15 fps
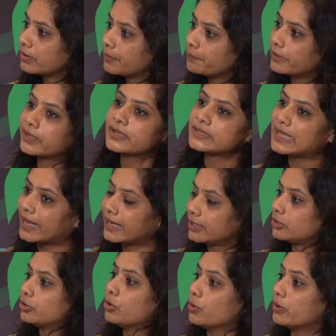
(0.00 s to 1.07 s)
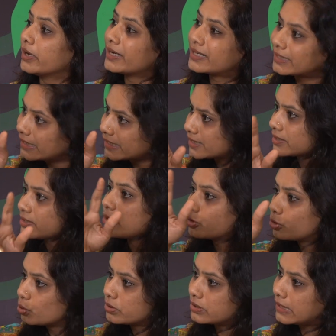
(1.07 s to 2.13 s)
Yes. Because I know at least
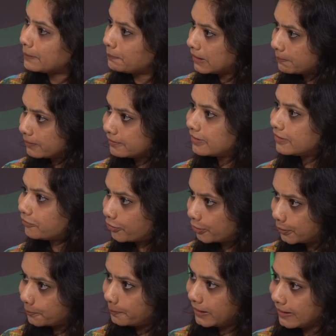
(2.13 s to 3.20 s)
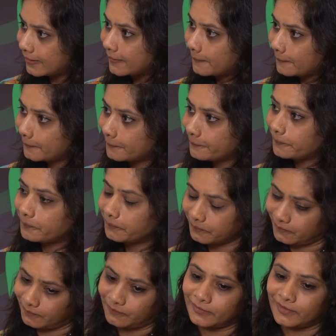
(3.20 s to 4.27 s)
two, three people will follow me. Right,
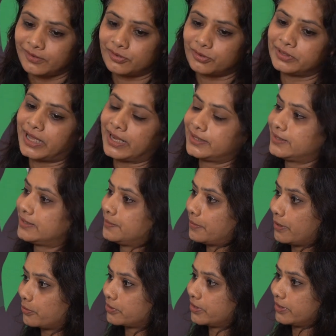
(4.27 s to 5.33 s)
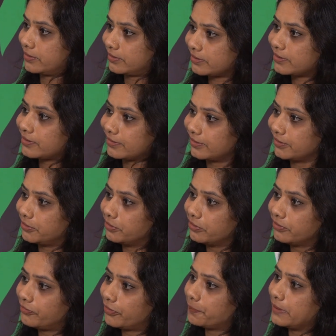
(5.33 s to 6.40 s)
right. So that is about it. Right. You
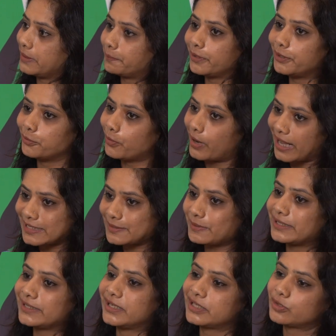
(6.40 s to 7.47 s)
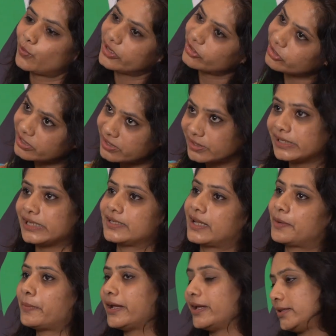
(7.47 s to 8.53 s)
know, for people who ask me these questions, these
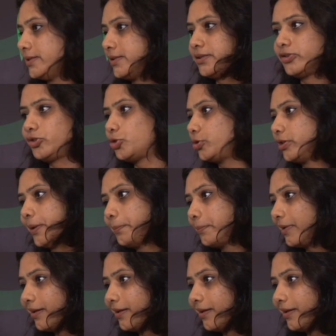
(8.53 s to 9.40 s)
are my answers yeah. to them.